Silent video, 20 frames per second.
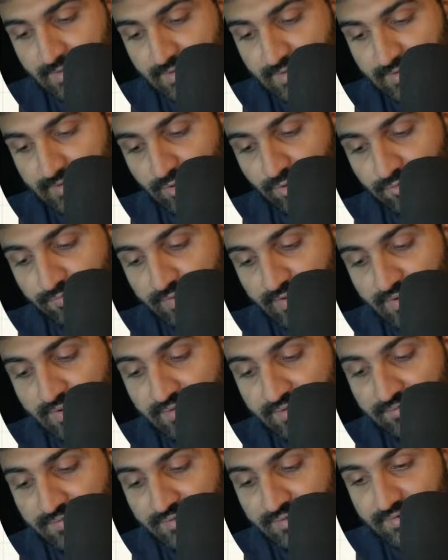now
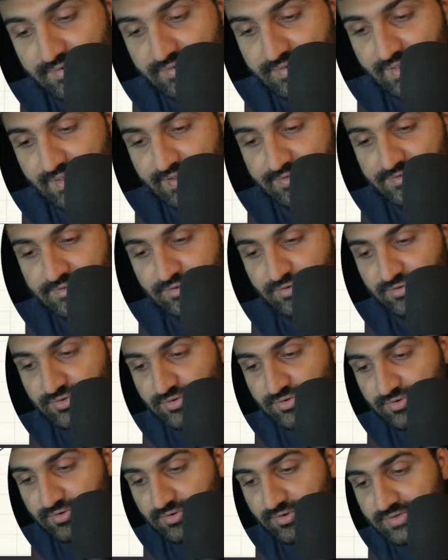whenever the
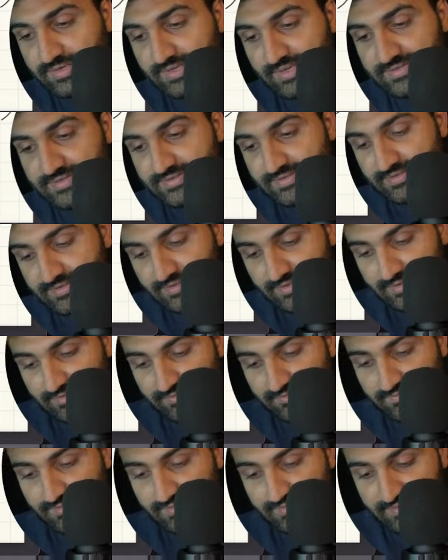execution context
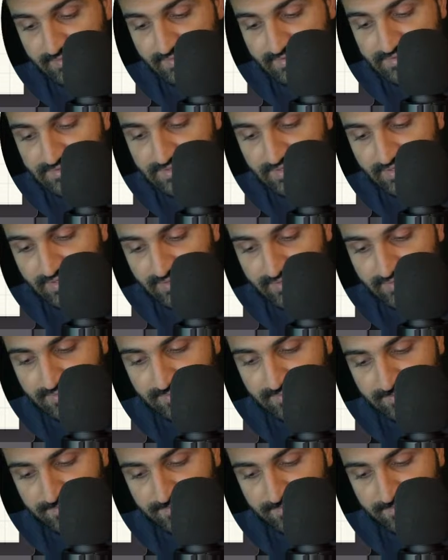will reach here,